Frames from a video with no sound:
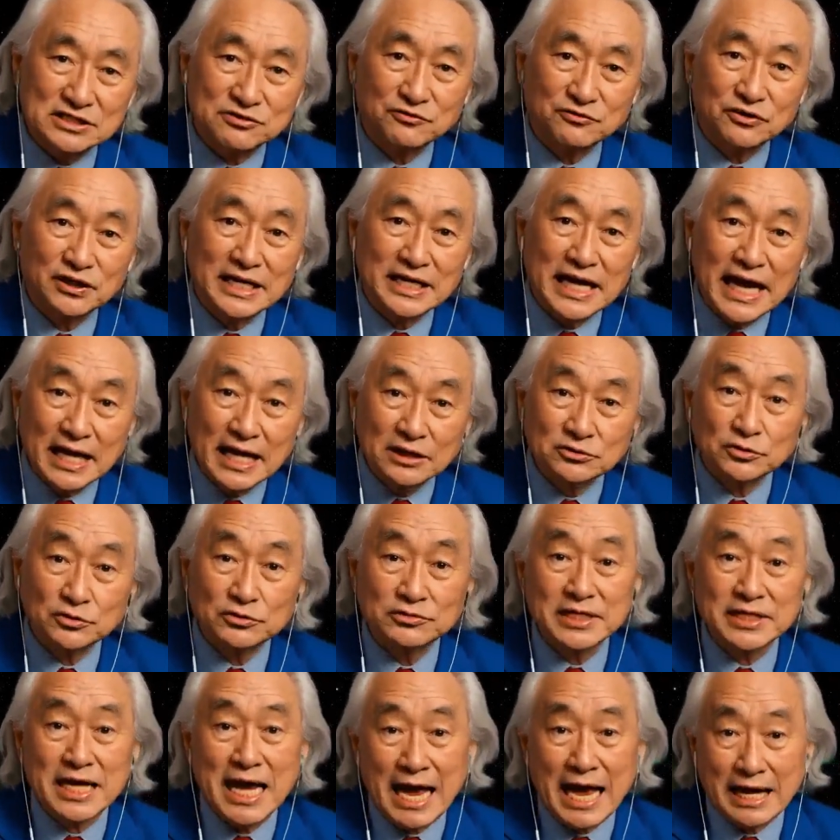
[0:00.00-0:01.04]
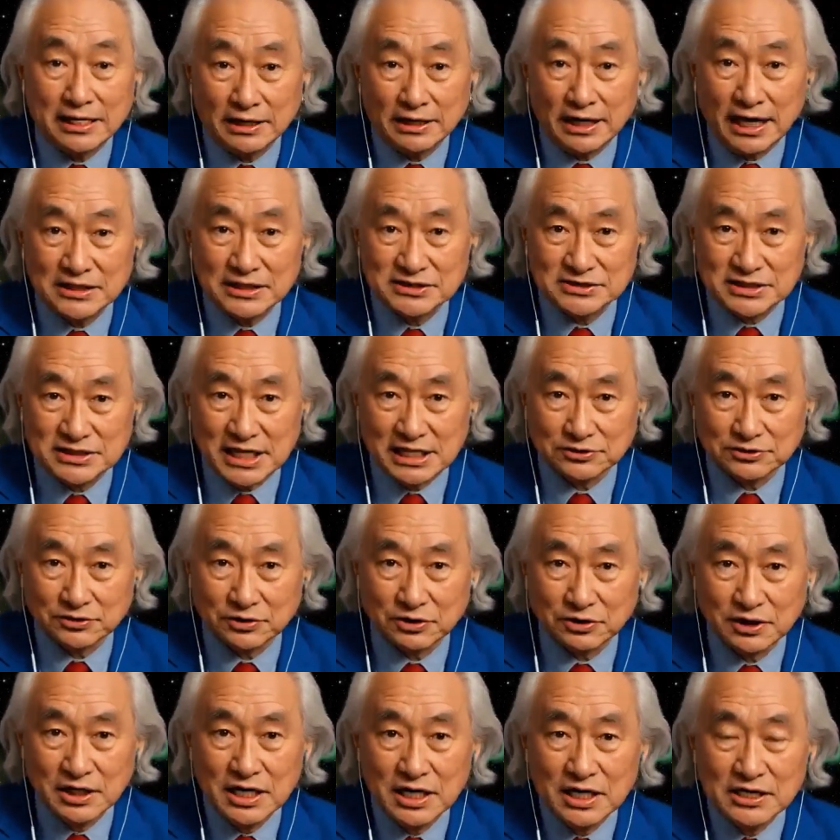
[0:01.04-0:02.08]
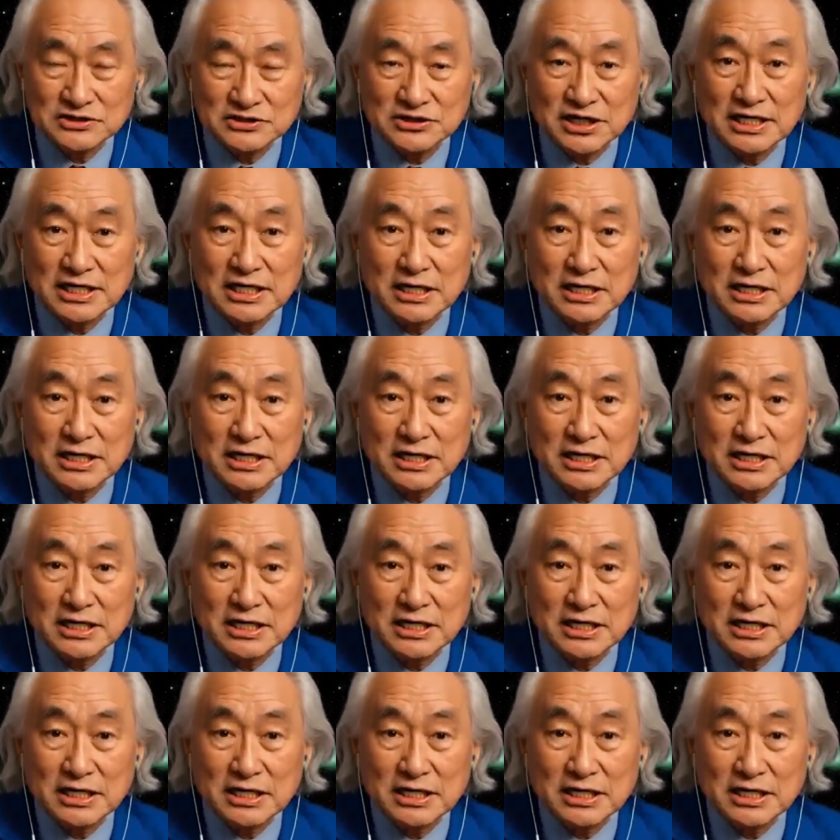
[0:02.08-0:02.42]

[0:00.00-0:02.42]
we're all orbiting the sun, but the sun itself